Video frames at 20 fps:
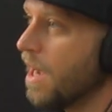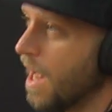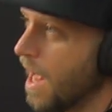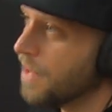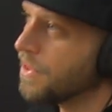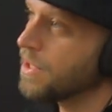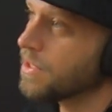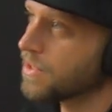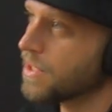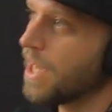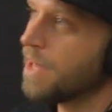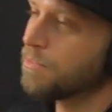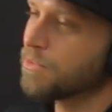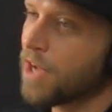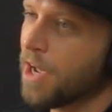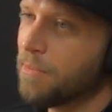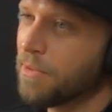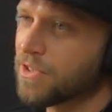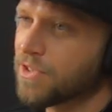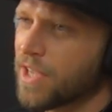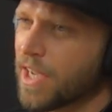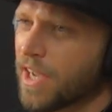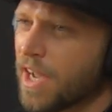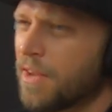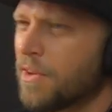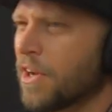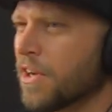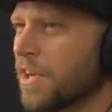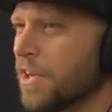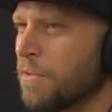at the same time, it's like
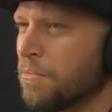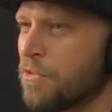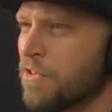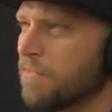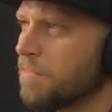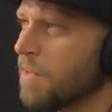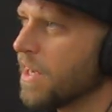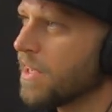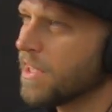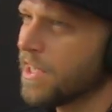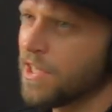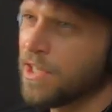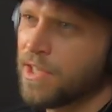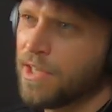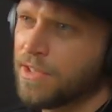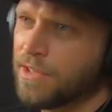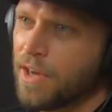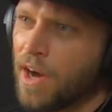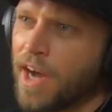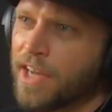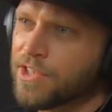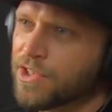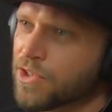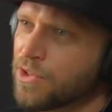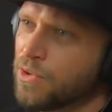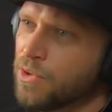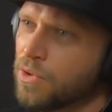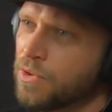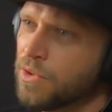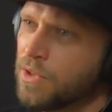I'm not going to move my kid in high
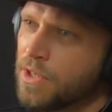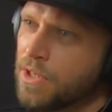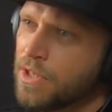school